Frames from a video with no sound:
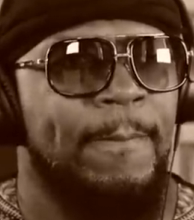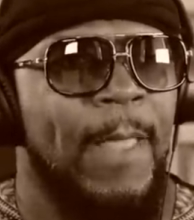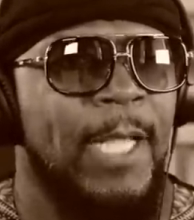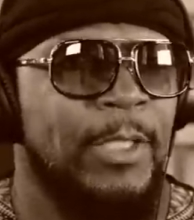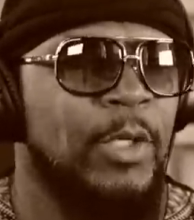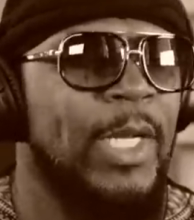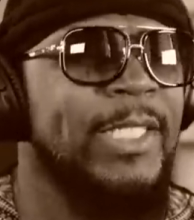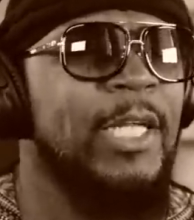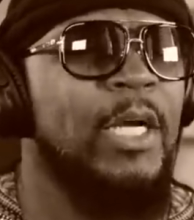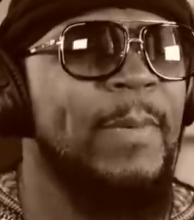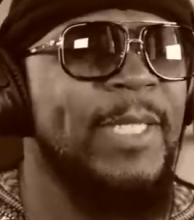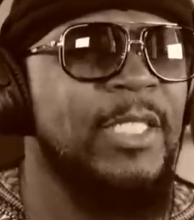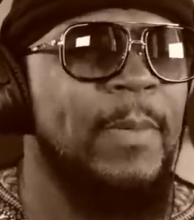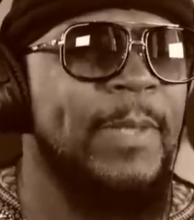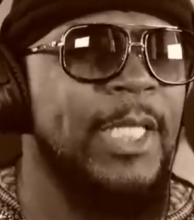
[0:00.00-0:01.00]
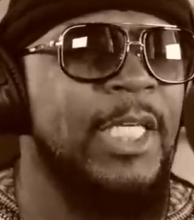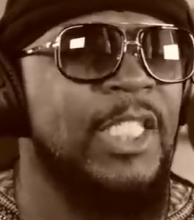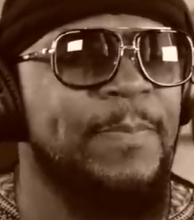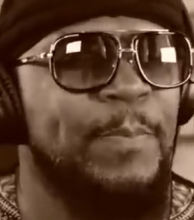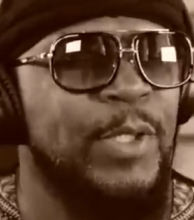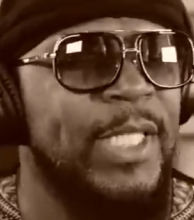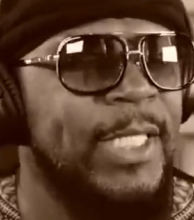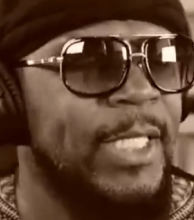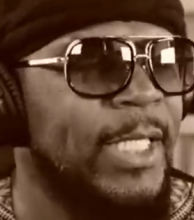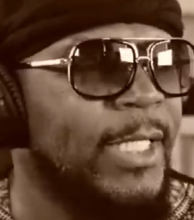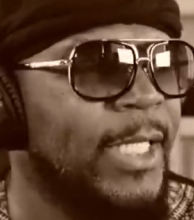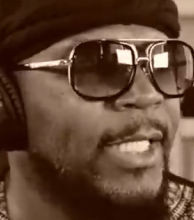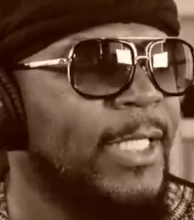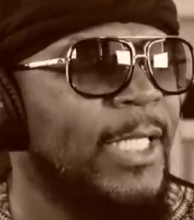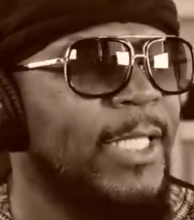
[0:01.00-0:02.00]
So let's talk about some of these
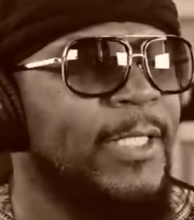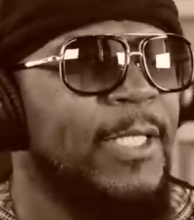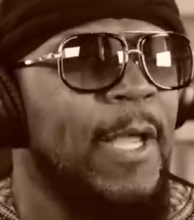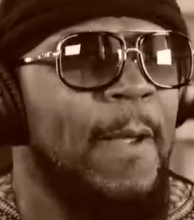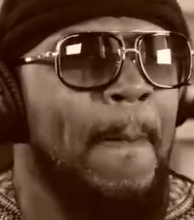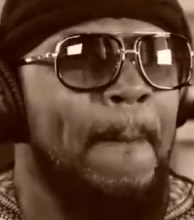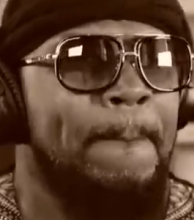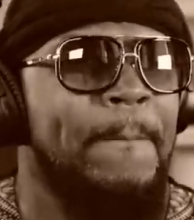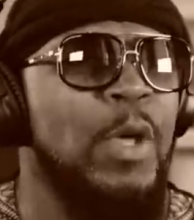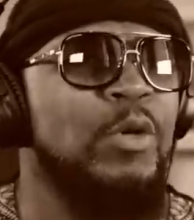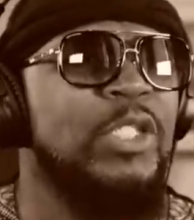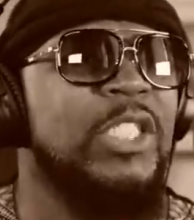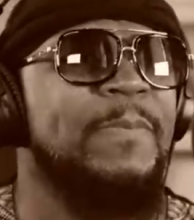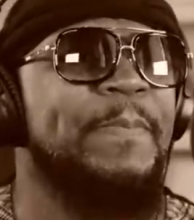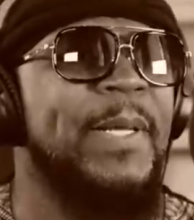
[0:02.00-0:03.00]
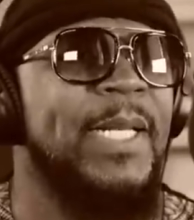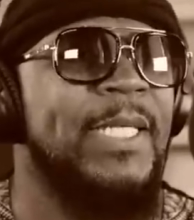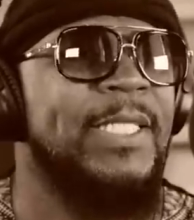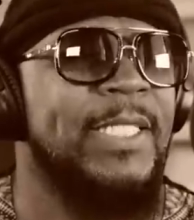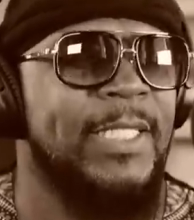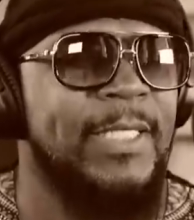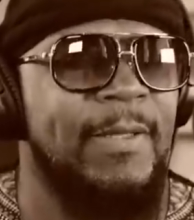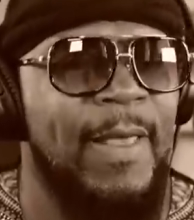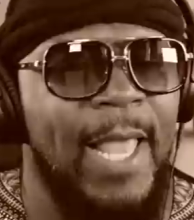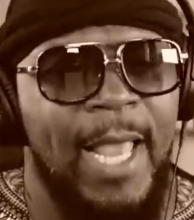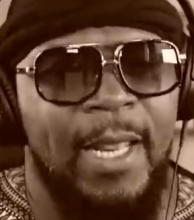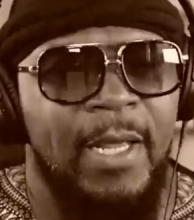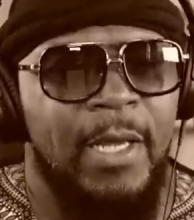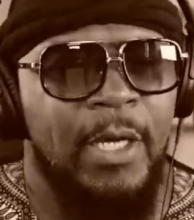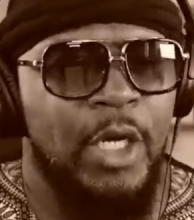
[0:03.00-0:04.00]
these these milk spillages that
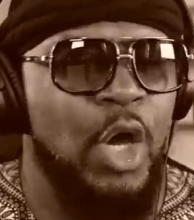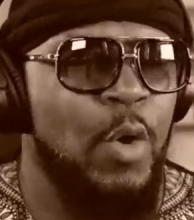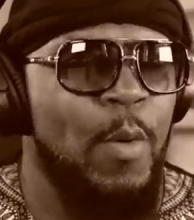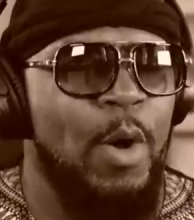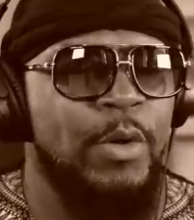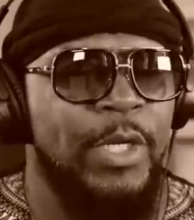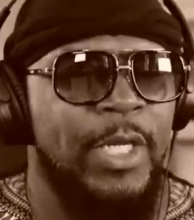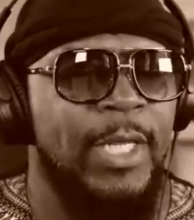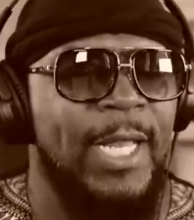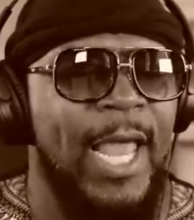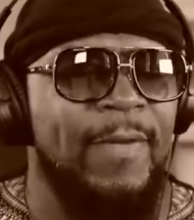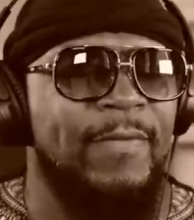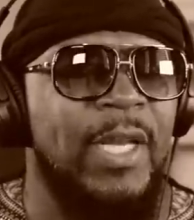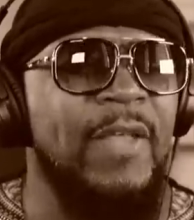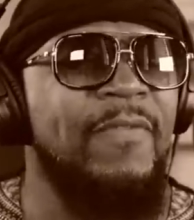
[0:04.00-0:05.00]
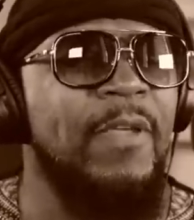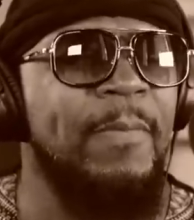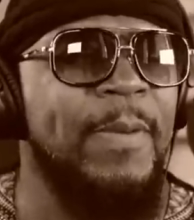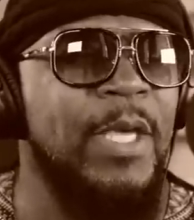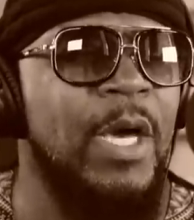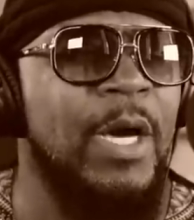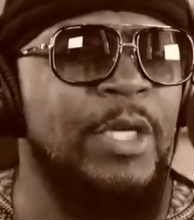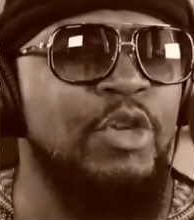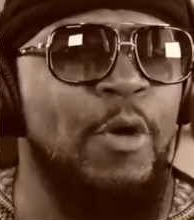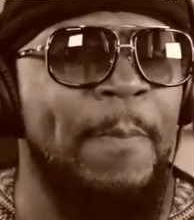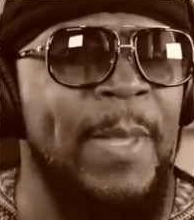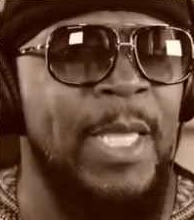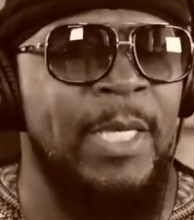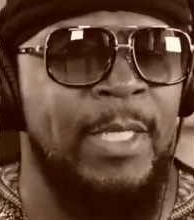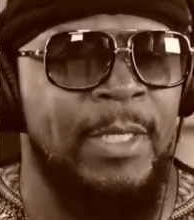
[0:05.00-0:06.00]
go on in your life, living beyond your
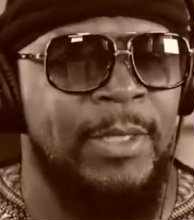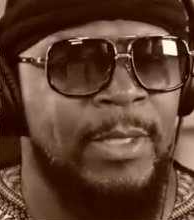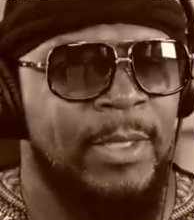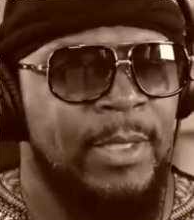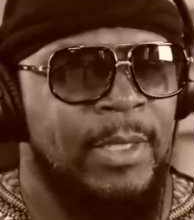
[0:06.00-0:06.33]
means